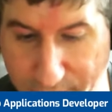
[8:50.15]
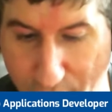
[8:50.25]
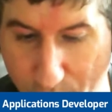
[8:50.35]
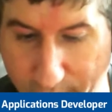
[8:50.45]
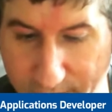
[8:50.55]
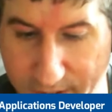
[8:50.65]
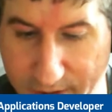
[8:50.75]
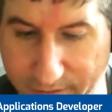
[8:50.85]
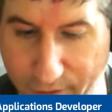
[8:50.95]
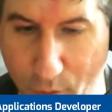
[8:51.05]
knowing
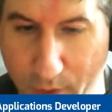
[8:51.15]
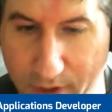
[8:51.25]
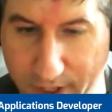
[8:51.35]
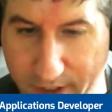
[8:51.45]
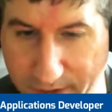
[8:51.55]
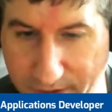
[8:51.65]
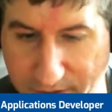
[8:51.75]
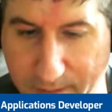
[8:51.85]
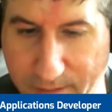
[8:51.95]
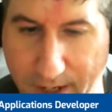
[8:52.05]
full well that at the
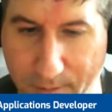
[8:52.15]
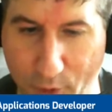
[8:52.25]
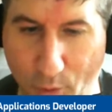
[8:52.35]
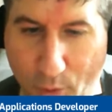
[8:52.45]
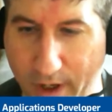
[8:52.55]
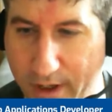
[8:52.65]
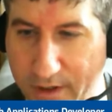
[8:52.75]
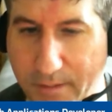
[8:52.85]
same time you're working on